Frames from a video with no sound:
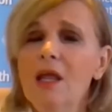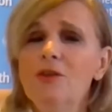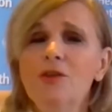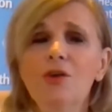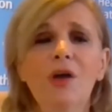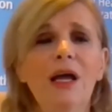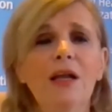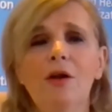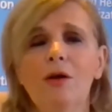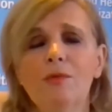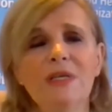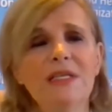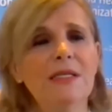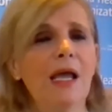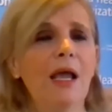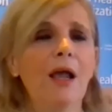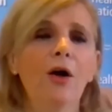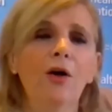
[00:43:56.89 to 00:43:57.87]
you can always
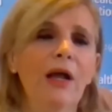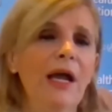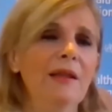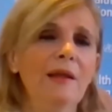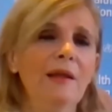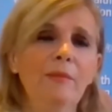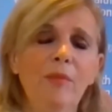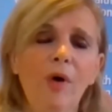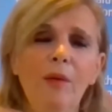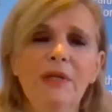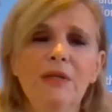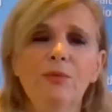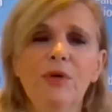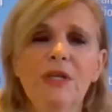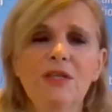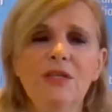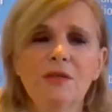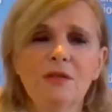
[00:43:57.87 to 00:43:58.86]
say, okay, the moment
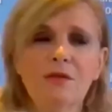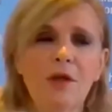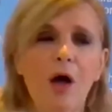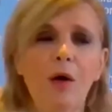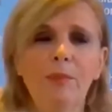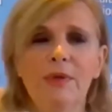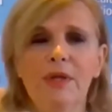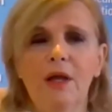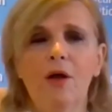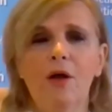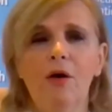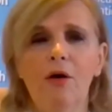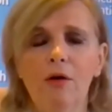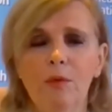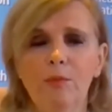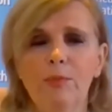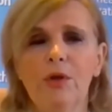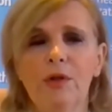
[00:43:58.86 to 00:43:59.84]
we stop the coal